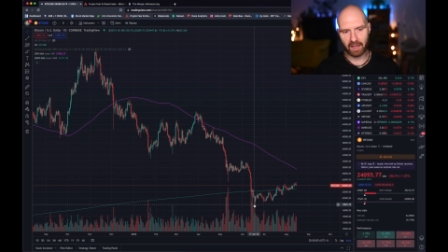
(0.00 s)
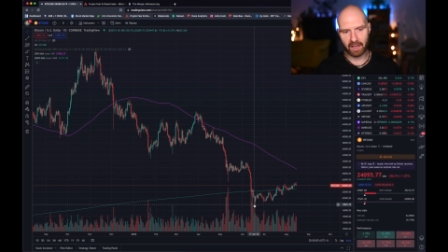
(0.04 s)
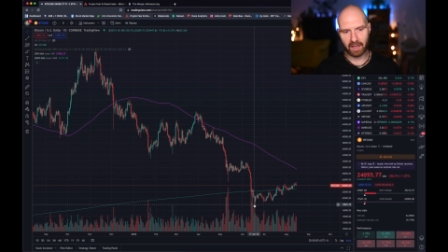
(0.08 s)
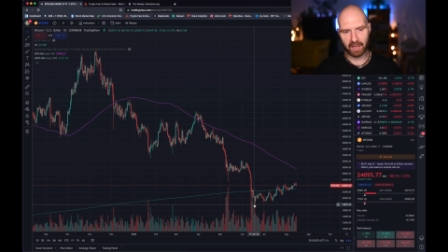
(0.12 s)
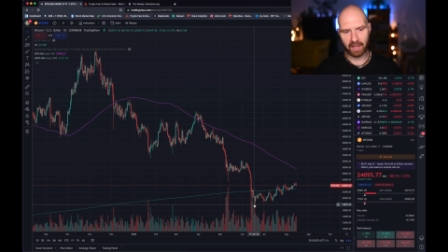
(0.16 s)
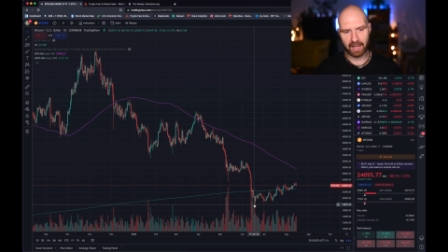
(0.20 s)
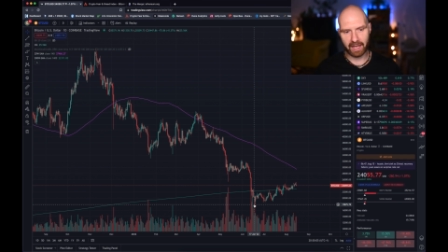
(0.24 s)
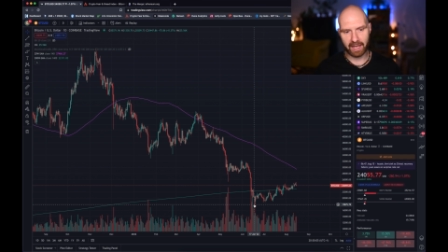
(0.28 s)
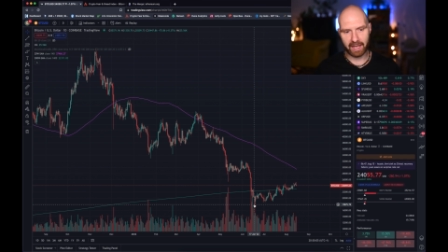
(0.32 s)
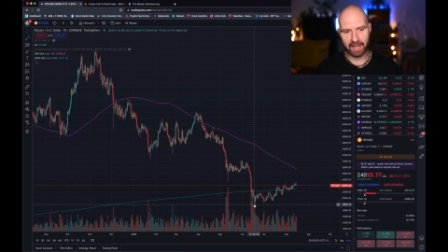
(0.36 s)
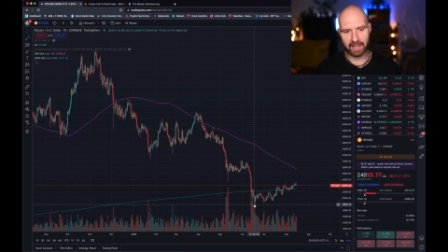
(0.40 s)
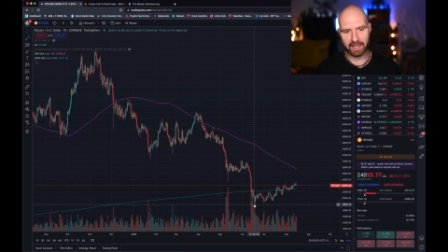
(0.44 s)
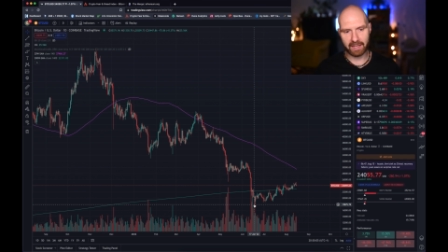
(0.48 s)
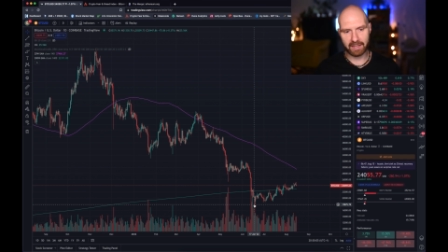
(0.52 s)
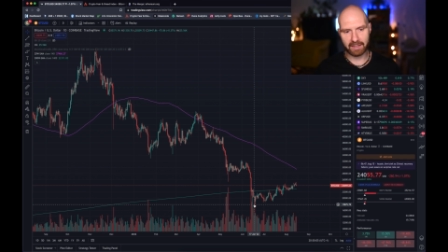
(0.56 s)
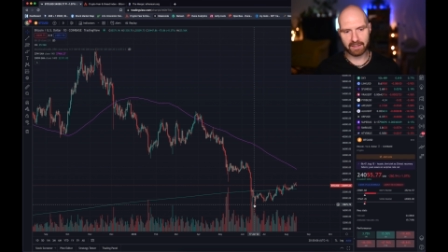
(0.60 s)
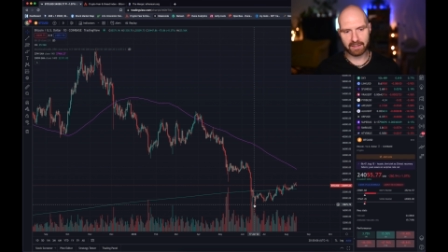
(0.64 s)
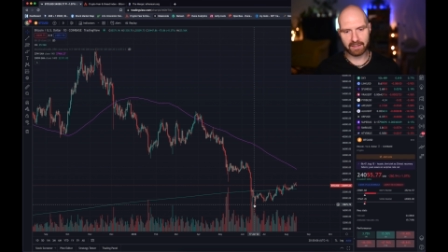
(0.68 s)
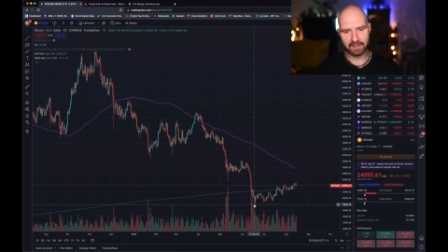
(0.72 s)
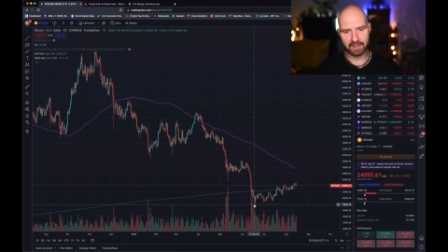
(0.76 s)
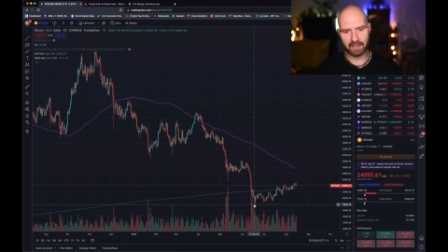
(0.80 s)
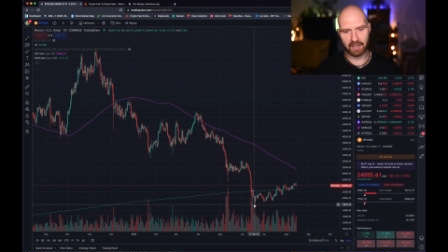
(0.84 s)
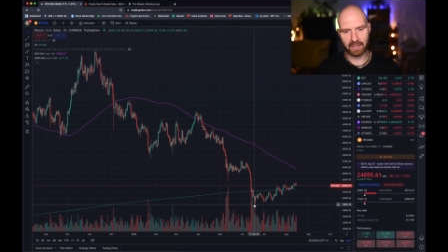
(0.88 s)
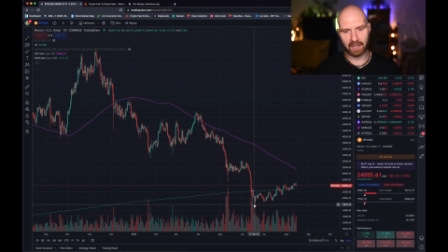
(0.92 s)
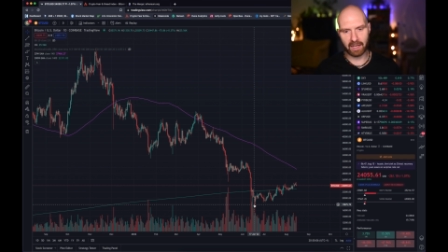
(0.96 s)

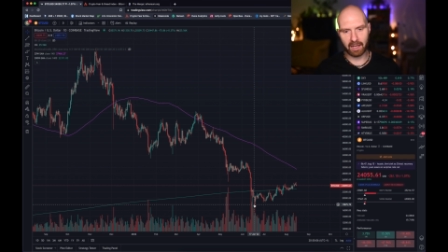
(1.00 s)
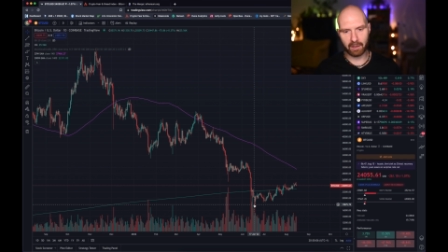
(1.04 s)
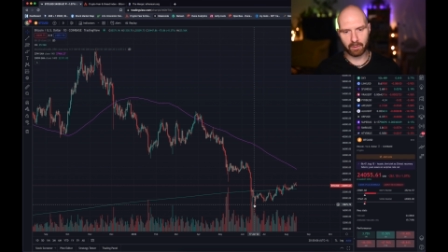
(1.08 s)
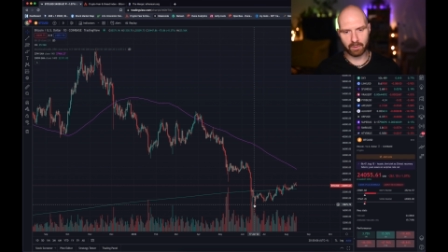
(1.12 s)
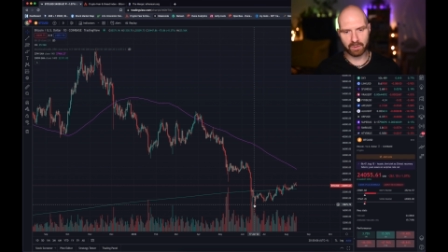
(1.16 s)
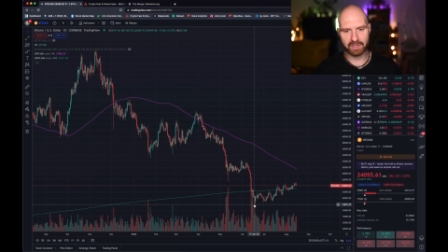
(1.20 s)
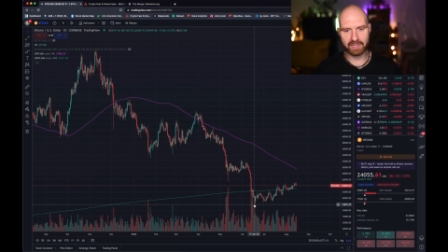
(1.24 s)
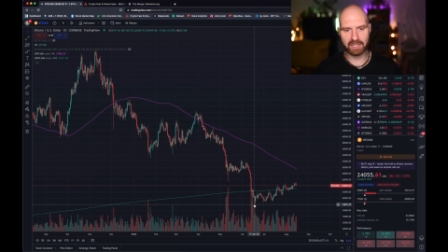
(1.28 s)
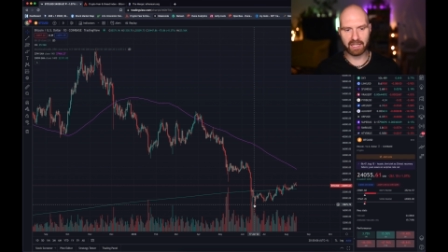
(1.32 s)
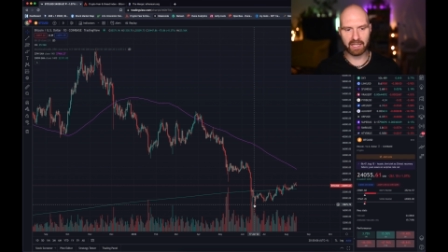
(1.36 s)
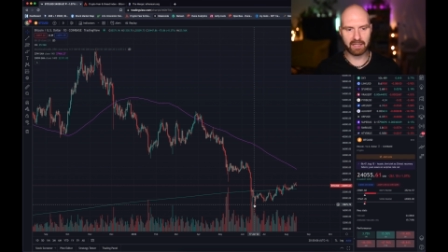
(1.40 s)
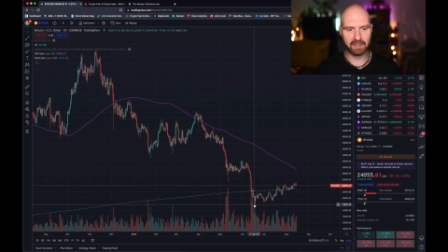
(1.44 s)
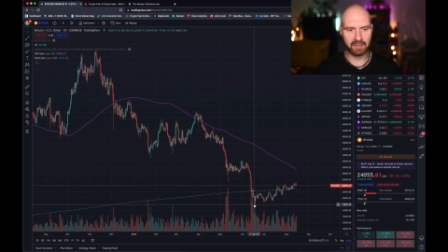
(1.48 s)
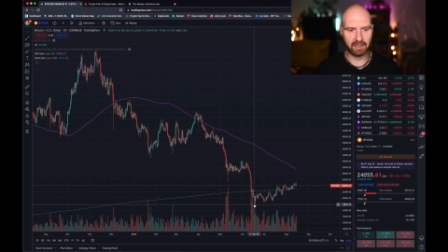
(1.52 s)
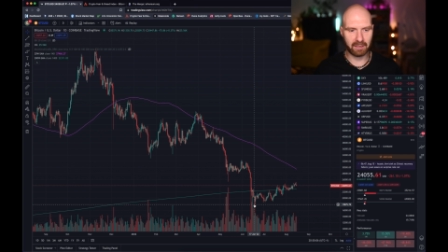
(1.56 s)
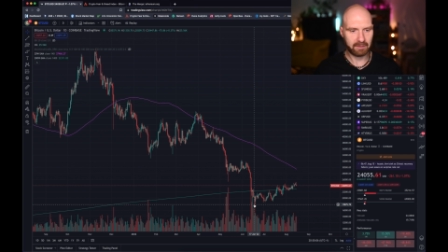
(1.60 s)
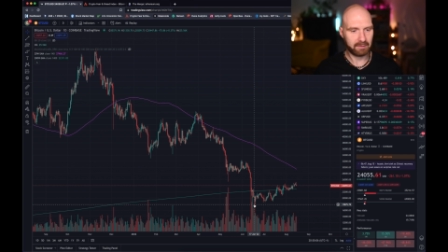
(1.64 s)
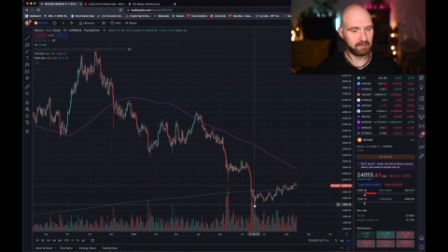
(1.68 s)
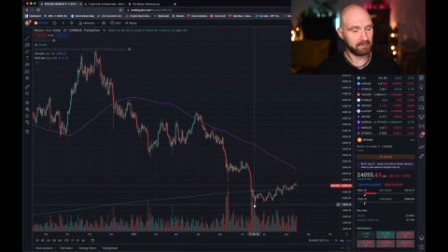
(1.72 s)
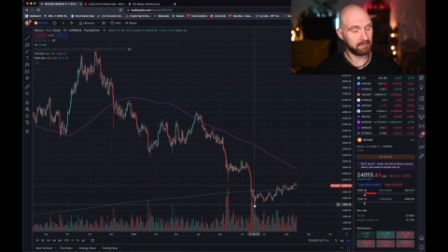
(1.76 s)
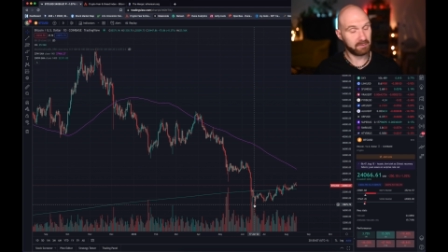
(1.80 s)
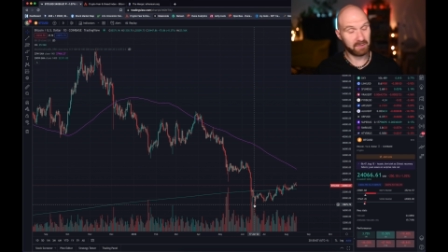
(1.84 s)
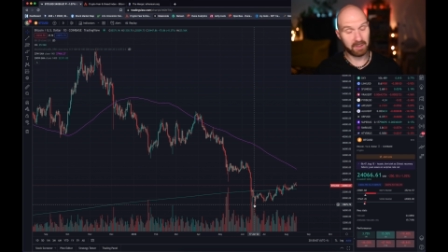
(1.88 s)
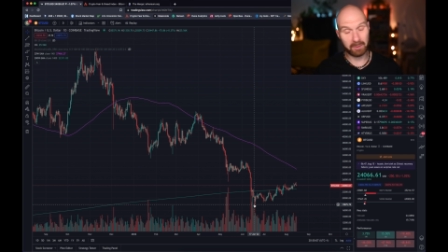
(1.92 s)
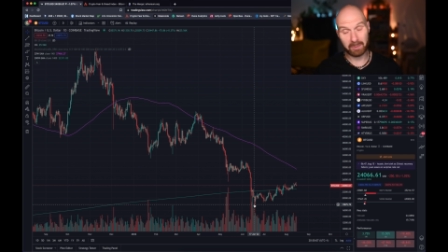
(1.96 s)
and i would say that
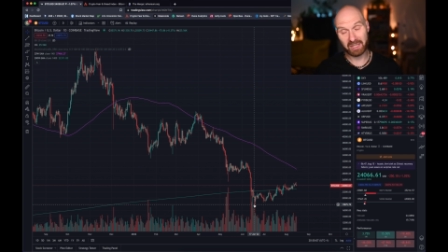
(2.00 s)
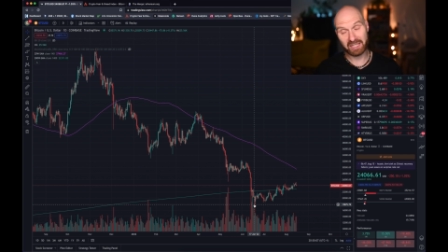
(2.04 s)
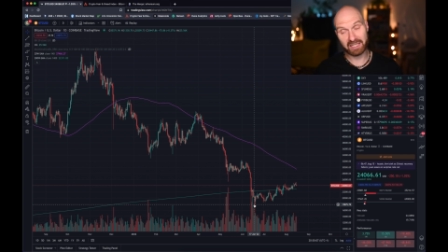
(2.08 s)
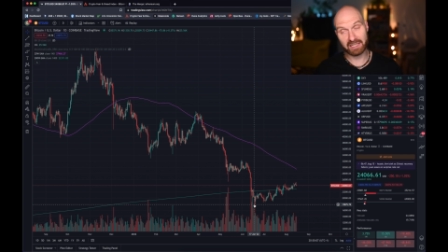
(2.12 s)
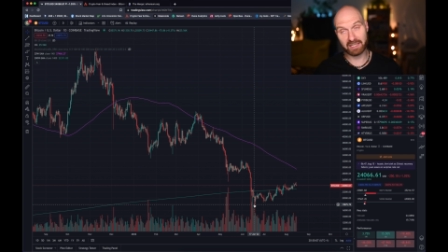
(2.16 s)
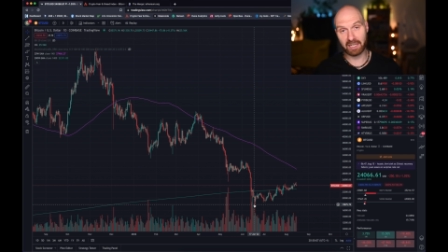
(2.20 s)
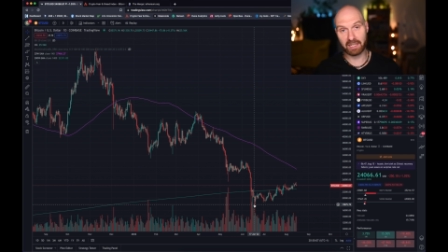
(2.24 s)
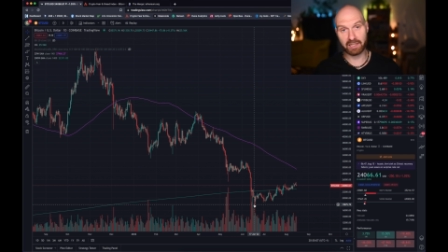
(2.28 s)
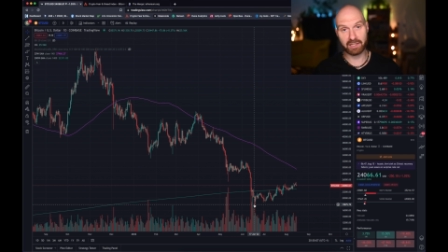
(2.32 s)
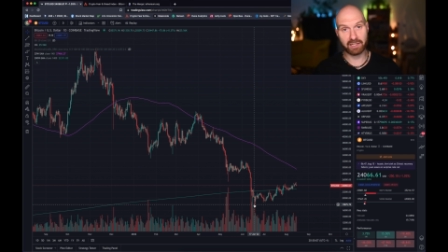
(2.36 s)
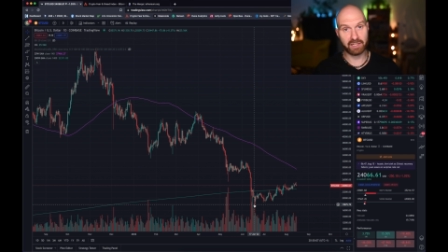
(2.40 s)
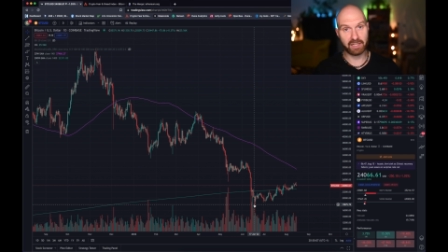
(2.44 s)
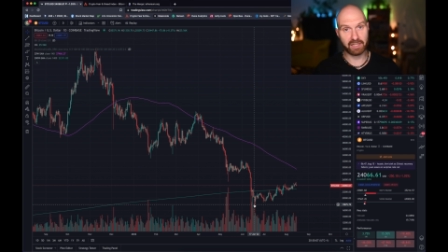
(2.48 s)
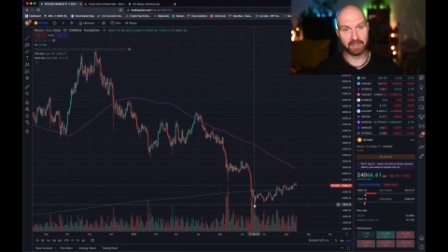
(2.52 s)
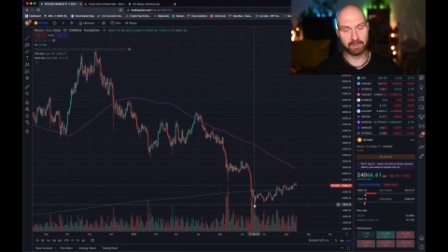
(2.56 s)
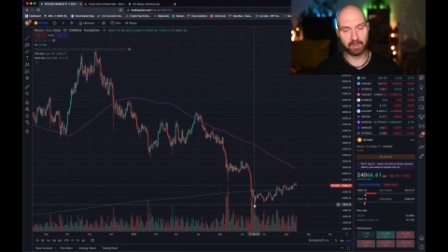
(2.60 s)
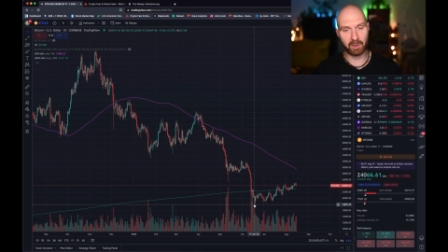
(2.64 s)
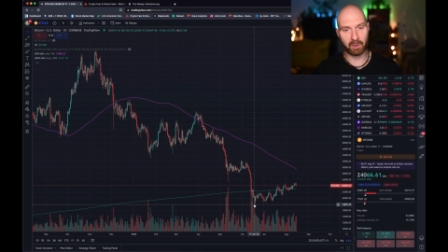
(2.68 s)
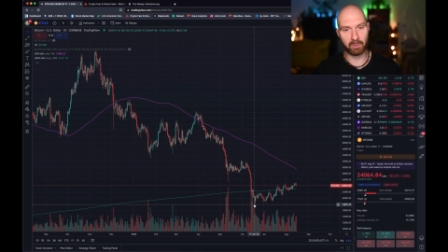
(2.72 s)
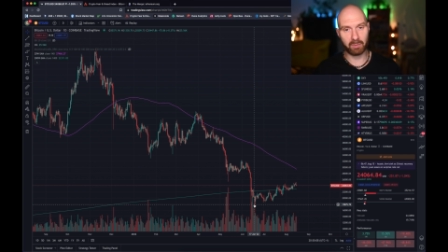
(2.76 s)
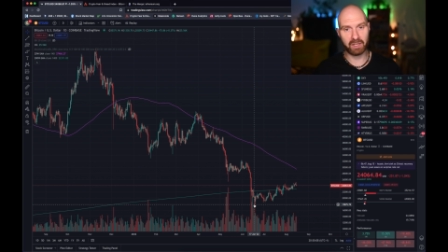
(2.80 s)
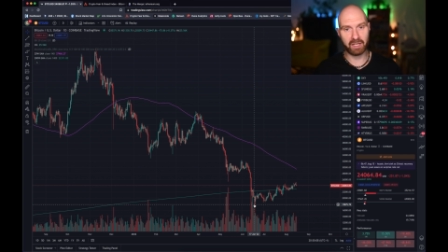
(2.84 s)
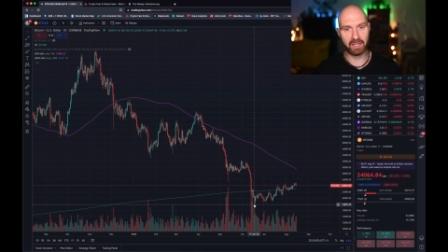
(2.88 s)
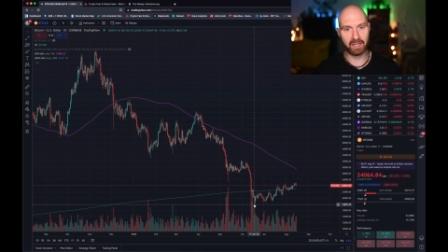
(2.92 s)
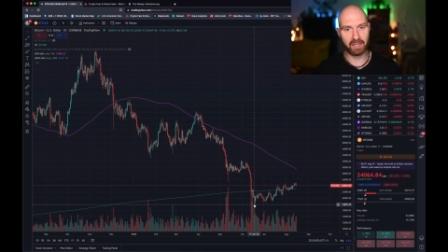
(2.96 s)
the best strategy is
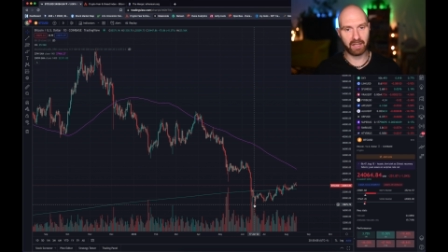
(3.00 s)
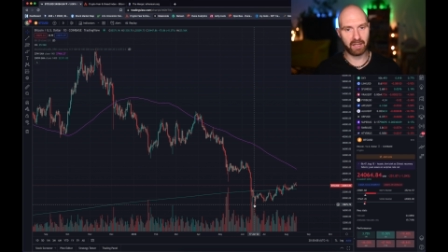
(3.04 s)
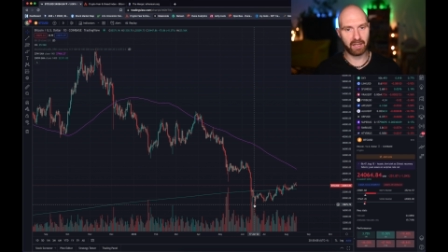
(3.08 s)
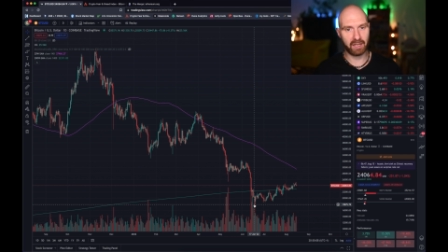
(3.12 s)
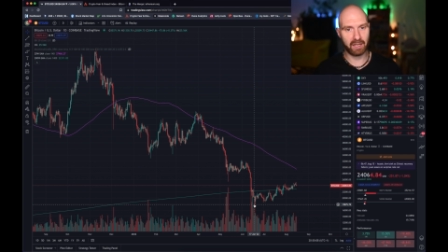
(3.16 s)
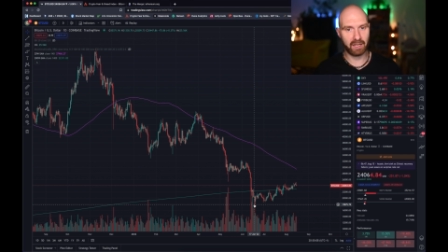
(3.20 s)
probably